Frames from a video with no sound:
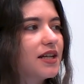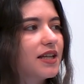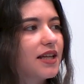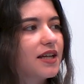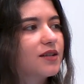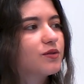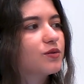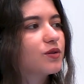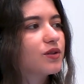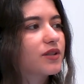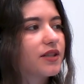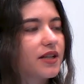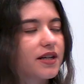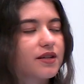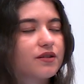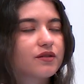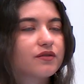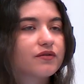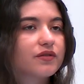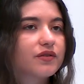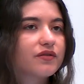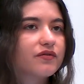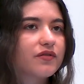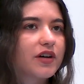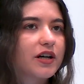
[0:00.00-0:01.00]
like what kind
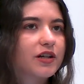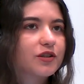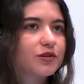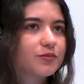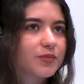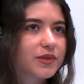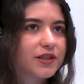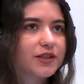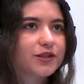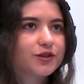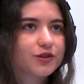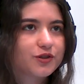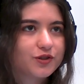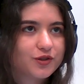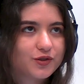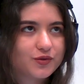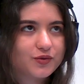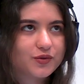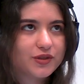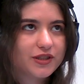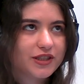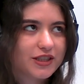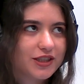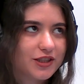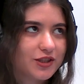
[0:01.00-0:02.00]
of environment are you
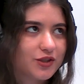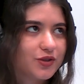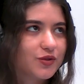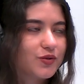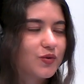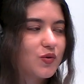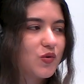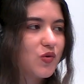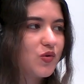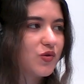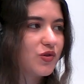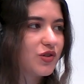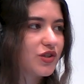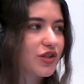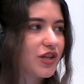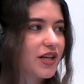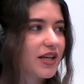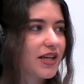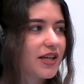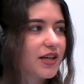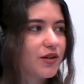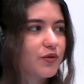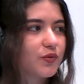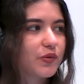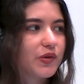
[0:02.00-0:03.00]
doing, to
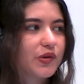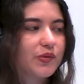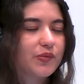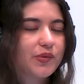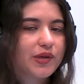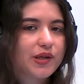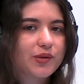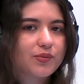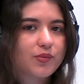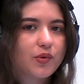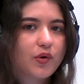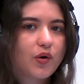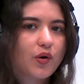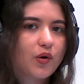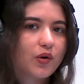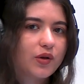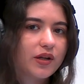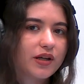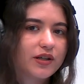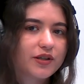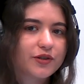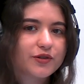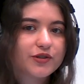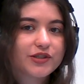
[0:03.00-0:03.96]
check in with people. Are